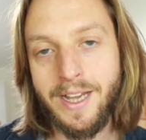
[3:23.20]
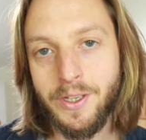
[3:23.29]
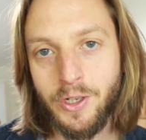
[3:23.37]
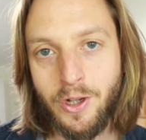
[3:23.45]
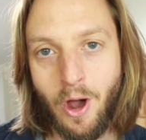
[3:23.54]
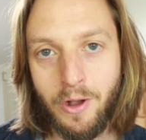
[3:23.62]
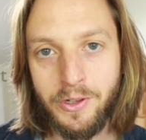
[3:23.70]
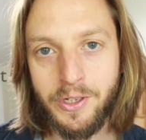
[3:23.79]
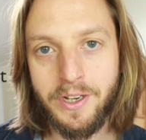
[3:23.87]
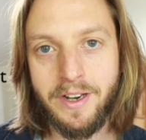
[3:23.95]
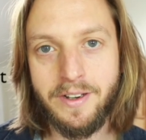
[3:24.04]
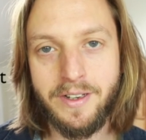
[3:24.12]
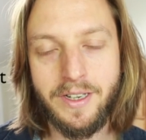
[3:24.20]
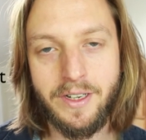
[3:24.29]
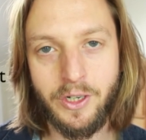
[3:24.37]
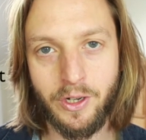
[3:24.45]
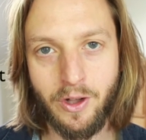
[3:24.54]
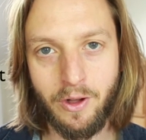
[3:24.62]
is consonant
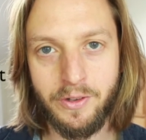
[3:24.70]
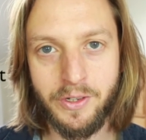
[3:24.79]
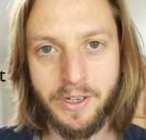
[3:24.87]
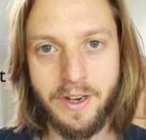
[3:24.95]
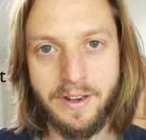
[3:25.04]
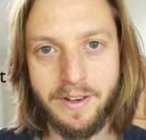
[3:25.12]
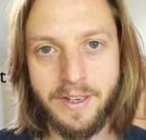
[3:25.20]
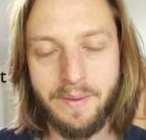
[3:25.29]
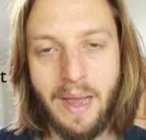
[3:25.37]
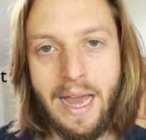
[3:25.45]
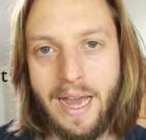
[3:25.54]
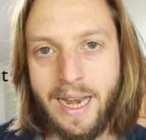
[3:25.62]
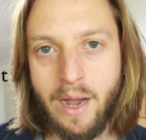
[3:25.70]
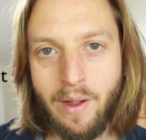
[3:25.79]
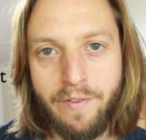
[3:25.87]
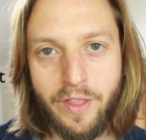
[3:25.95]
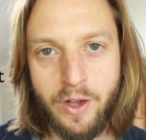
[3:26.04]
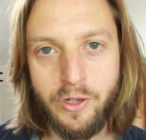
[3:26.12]
to consonant. Now,
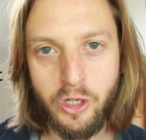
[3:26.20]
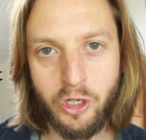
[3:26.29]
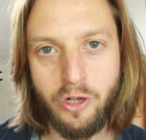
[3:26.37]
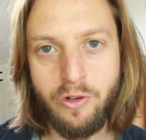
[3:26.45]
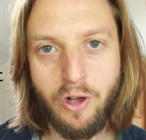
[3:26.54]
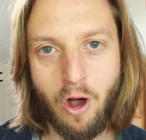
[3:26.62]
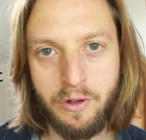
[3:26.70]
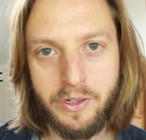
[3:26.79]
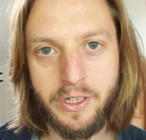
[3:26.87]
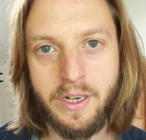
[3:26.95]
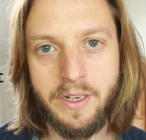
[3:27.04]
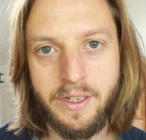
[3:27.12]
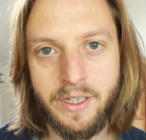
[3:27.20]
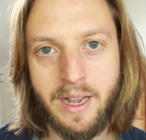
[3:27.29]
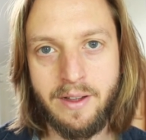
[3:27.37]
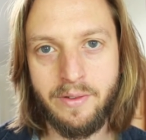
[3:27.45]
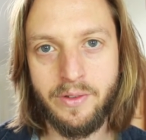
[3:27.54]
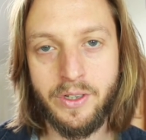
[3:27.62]
if those 2 consonant
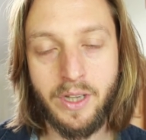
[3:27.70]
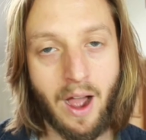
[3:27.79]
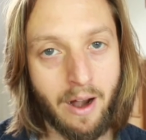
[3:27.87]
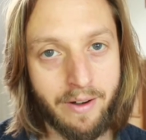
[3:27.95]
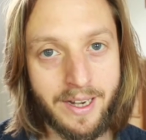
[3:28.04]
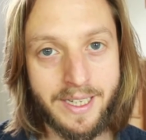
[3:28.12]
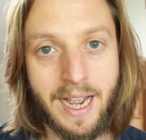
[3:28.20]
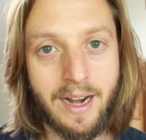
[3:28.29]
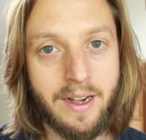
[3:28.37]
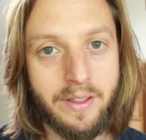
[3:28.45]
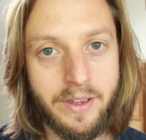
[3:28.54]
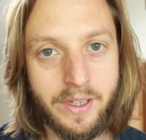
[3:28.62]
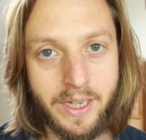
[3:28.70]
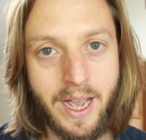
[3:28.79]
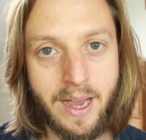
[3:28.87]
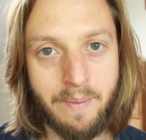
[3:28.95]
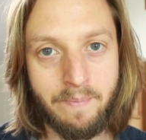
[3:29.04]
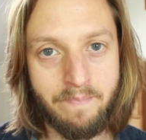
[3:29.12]
sounds are exactly the
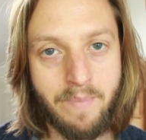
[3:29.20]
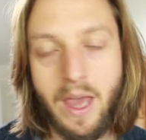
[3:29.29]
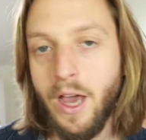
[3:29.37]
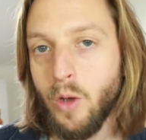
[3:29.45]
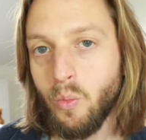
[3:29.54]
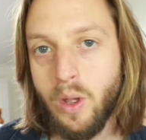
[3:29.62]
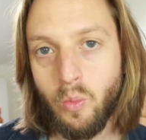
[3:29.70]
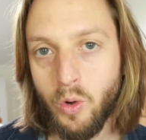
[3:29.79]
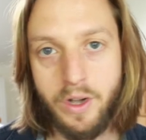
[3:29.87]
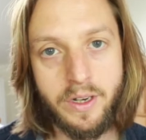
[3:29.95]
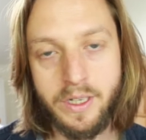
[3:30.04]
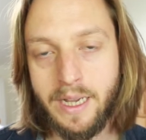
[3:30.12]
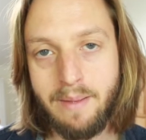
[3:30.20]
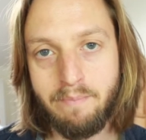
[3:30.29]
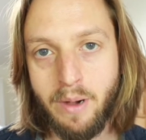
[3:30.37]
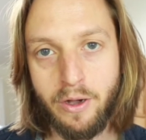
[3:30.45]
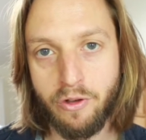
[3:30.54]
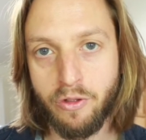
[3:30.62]
same, we wouldn't say
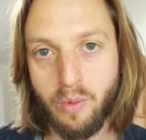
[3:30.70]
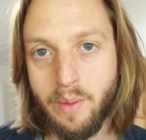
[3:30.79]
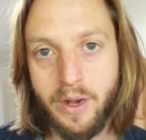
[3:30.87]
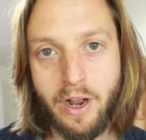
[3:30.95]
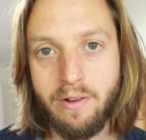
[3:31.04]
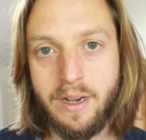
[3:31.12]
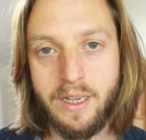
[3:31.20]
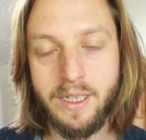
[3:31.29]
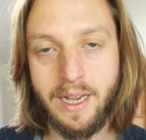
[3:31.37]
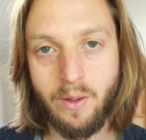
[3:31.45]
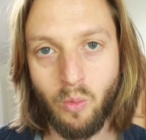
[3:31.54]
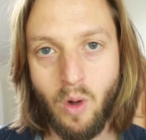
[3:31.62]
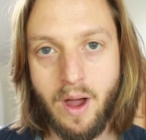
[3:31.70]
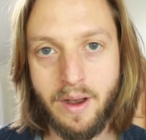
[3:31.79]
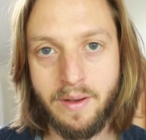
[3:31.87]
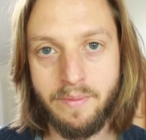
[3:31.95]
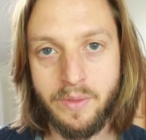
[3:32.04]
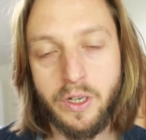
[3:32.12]
both, we would only say
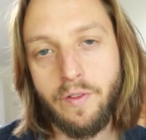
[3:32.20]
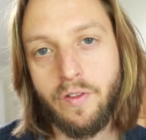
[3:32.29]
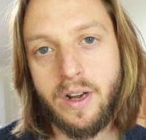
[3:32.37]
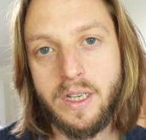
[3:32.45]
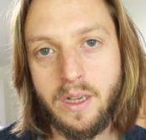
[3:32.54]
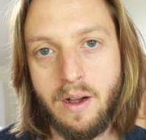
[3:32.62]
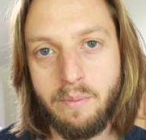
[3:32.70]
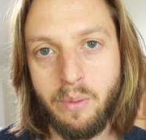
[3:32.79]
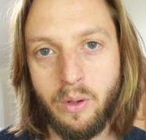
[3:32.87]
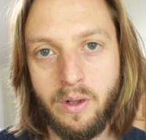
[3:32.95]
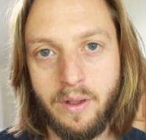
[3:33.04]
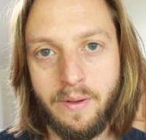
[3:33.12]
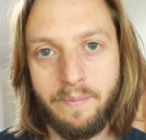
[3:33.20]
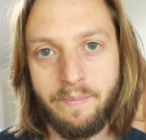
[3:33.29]
one. So for example,